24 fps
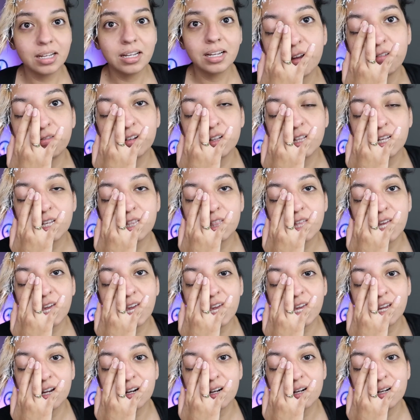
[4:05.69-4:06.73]
I feel like the
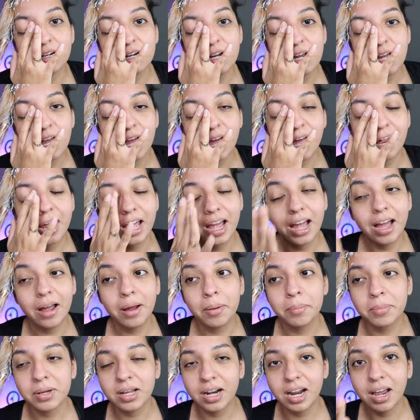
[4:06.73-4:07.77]
hair,
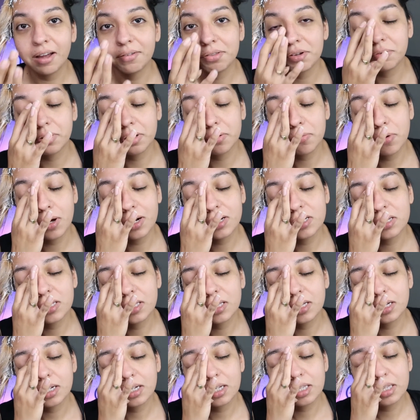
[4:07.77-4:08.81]
I'm going to have to rewatch
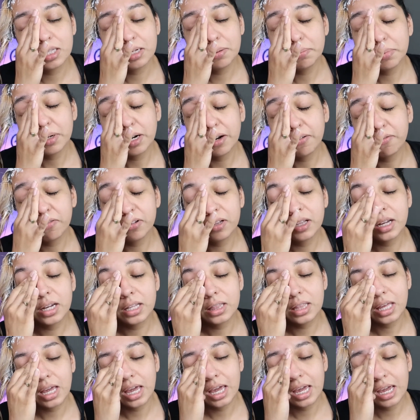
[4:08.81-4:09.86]
the clip, but I feel
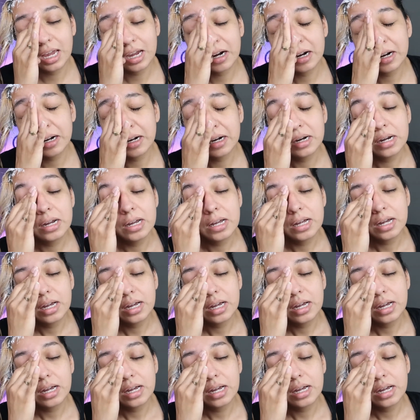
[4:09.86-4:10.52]
like the hair